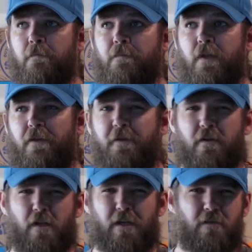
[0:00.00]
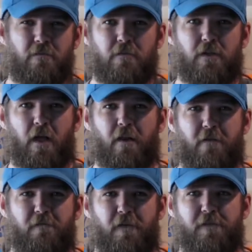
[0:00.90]
Nothing like, not like
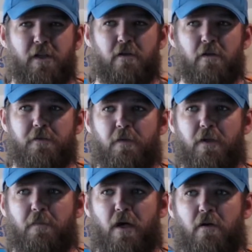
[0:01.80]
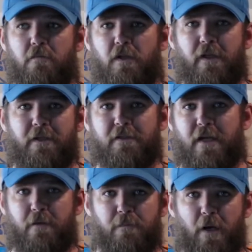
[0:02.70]
a 15 or a 20 pound, but like a
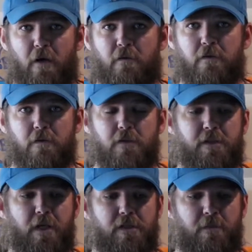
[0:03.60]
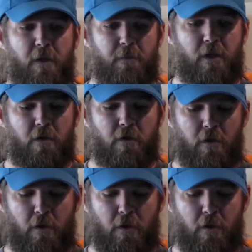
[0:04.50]
10 pound test maybe.